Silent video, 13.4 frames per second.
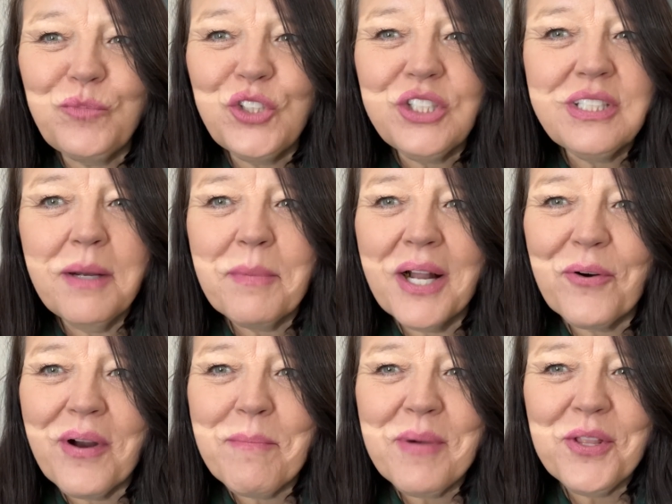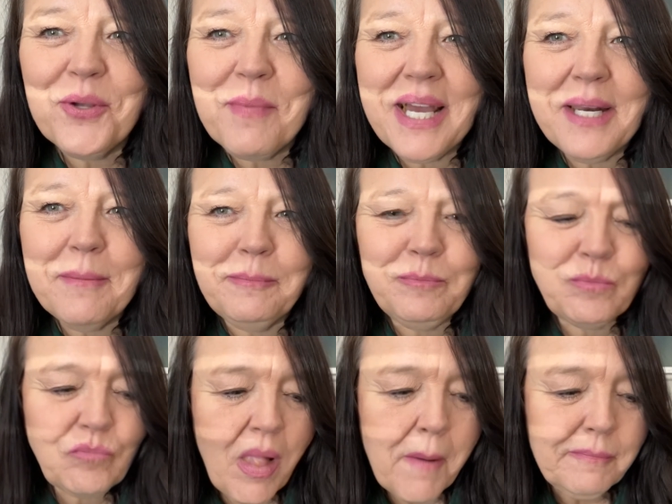Just like my grandmother made them
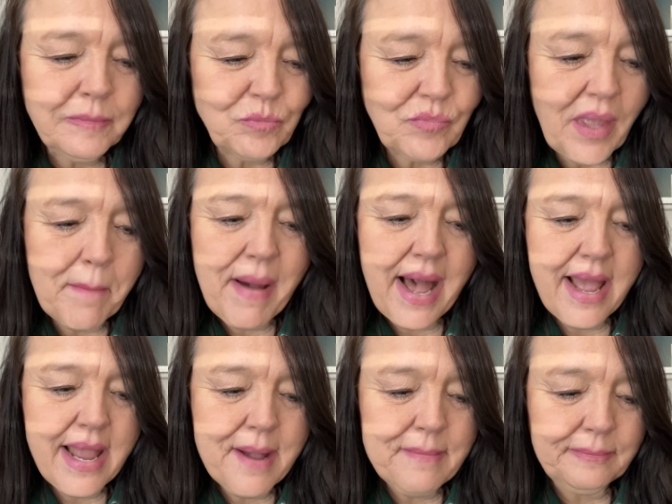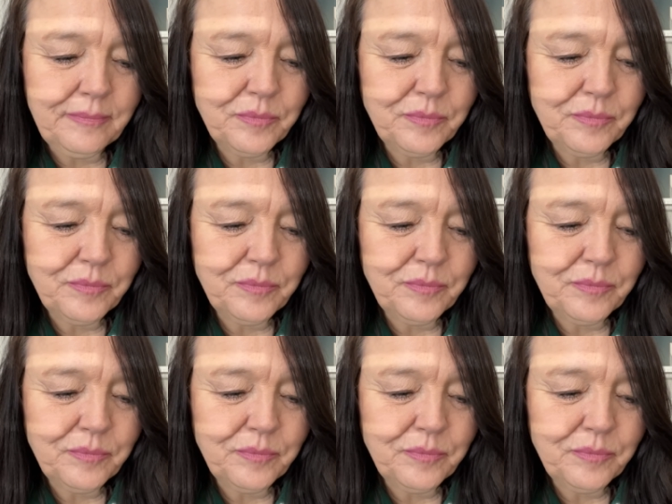in my aunt.